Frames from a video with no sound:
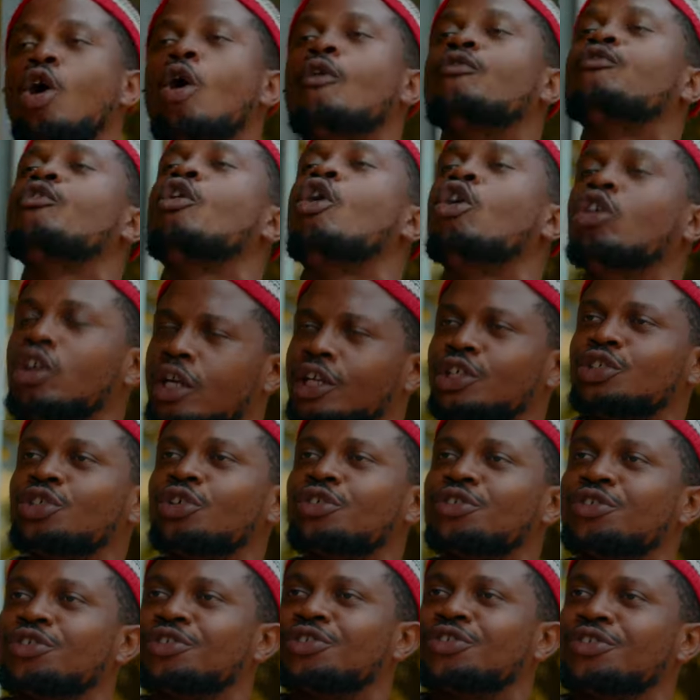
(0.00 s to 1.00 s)
of all
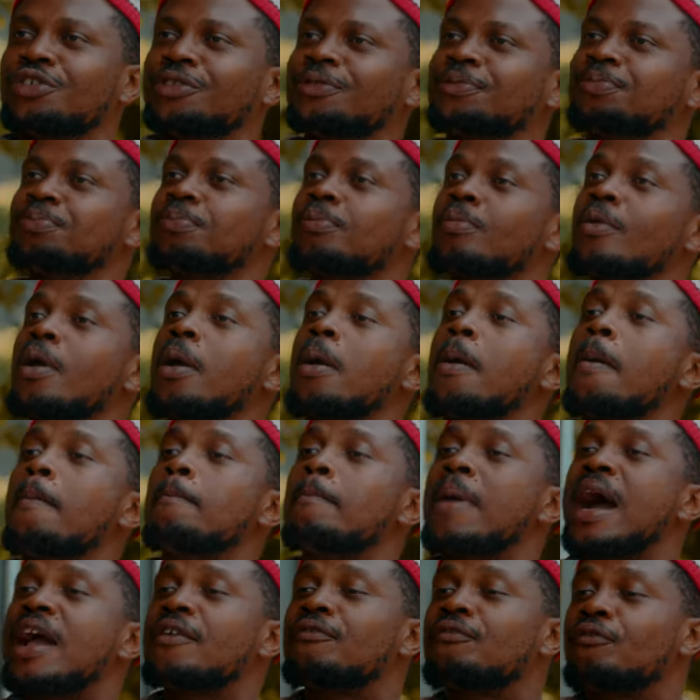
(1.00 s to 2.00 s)
nations.
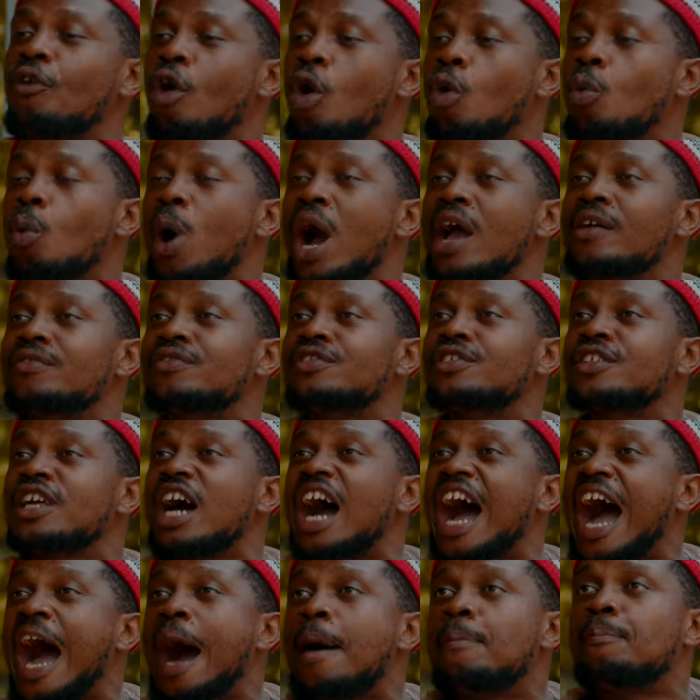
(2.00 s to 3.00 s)
My four wives
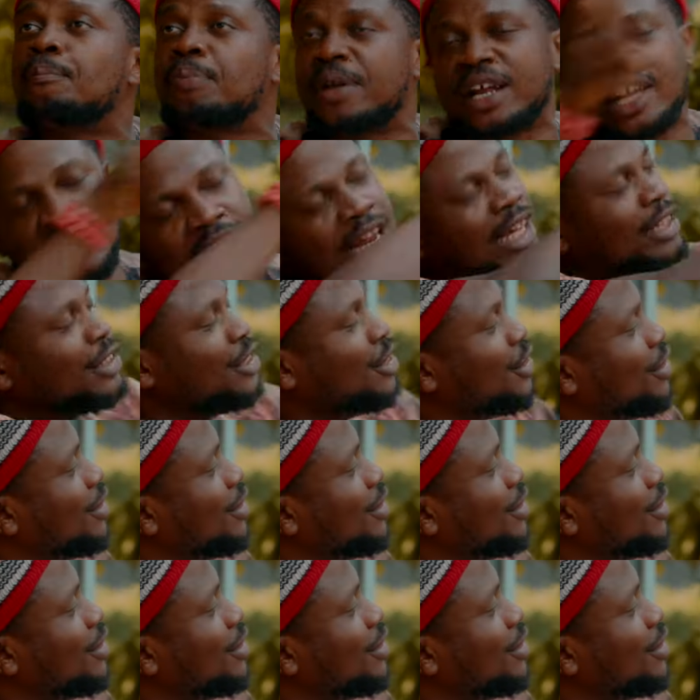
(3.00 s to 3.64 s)
are pregnant.